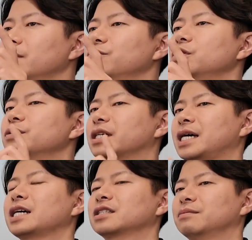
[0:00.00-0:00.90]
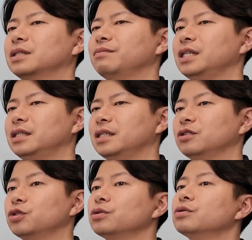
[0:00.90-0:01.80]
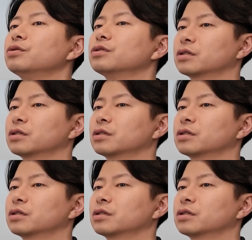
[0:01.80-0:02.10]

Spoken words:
Move the customer meeting to